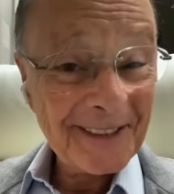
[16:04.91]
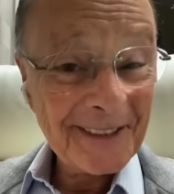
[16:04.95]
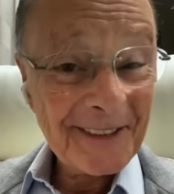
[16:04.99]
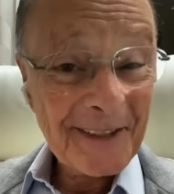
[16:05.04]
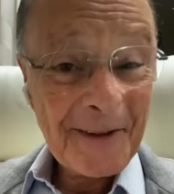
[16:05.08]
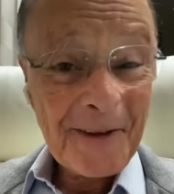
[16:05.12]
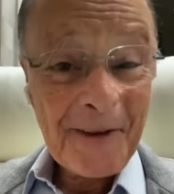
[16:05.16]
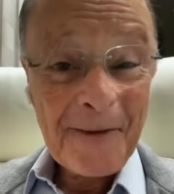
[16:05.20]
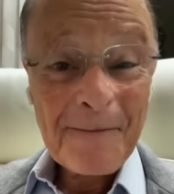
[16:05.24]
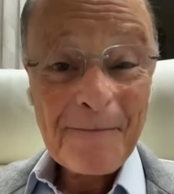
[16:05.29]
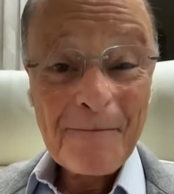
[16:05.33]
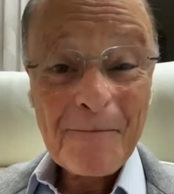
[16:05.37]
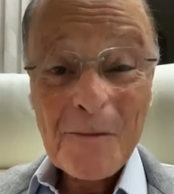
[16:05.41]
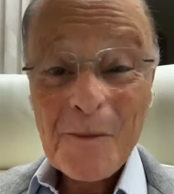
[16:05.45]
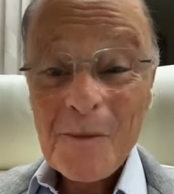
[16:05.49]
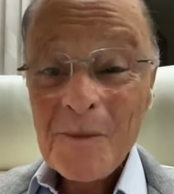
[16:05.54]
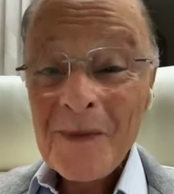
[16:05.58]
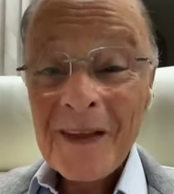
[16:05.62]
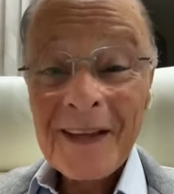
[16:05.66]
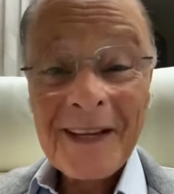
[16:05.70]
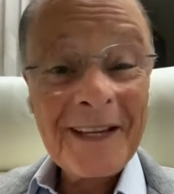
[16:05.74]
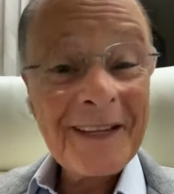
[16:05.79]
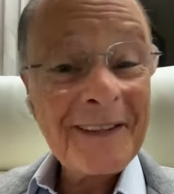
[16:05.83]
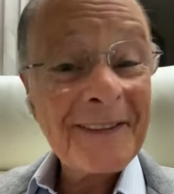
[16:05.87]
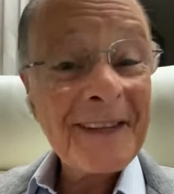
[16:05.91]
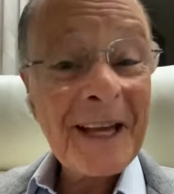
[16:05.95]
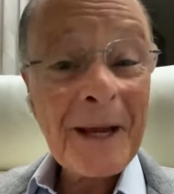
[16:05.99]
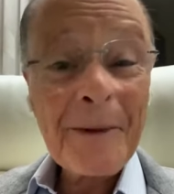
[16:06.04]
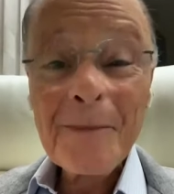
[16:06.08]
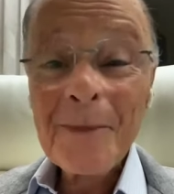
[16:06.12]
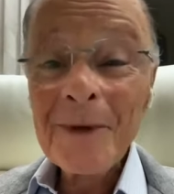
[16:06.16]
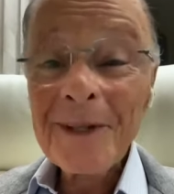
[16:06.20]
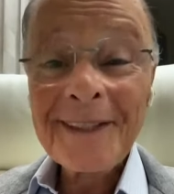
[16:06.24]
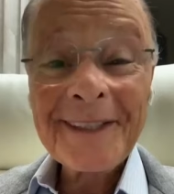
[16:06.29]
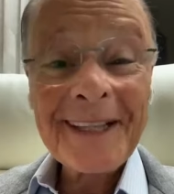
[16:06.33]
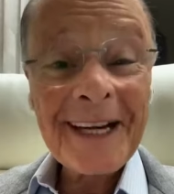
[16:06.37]
That's why
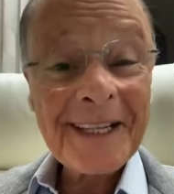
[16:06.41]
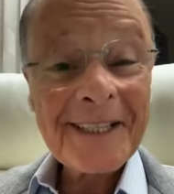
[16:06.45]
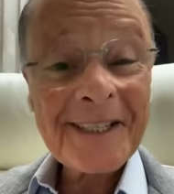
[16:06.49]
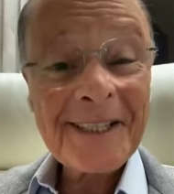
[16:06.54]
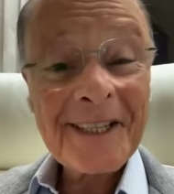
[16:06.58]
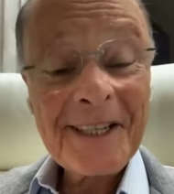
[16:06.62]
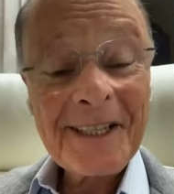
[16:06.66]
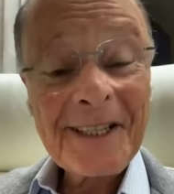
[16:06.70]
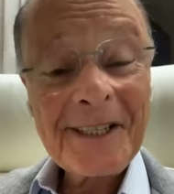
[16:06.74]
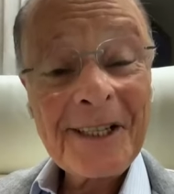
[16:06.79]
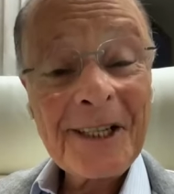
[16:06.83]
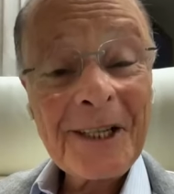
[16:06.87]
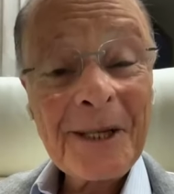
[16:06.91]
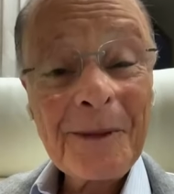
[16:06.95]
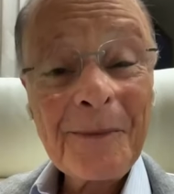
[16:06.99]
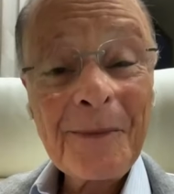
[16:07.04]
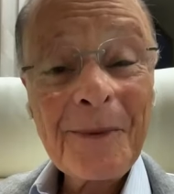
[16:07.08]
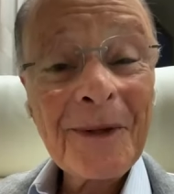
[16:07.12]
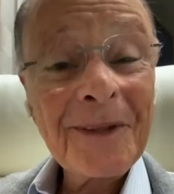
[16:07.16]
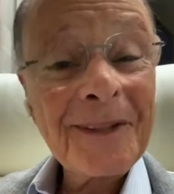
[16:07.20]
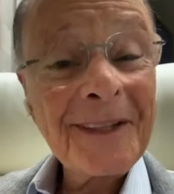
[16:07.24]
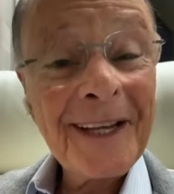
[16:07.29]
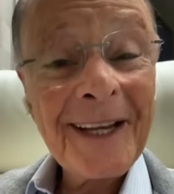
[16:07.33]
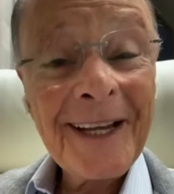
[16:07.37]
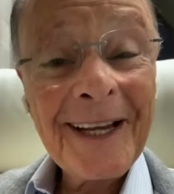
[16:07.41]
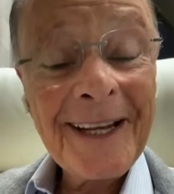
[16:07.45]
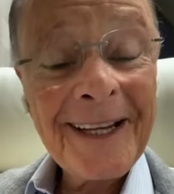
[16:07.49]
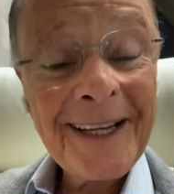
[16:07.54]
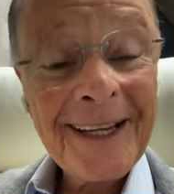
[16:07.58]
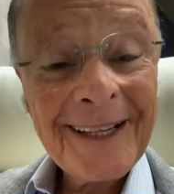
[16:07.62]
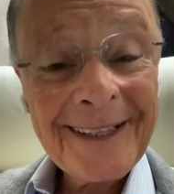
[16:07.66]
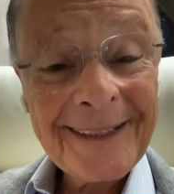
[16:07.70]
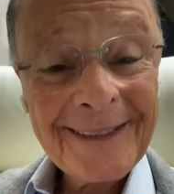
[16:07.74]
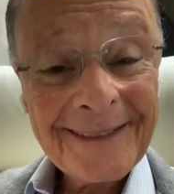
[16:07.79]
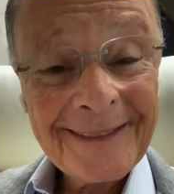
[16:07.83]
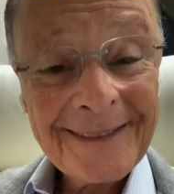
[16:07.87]
there are many people who
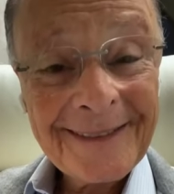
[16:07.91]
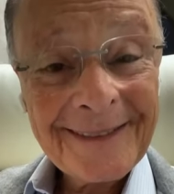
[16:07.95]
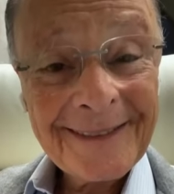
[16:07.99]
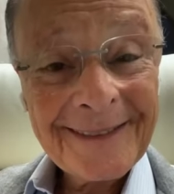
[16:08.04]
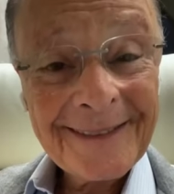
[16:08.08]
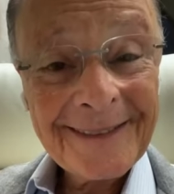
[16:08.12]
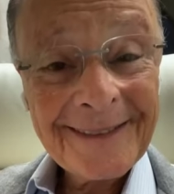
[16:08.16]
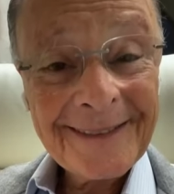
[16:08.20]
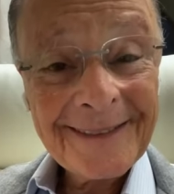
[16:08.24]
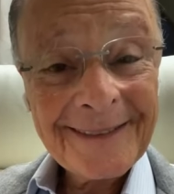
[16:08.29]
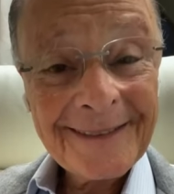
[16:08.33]
hate me.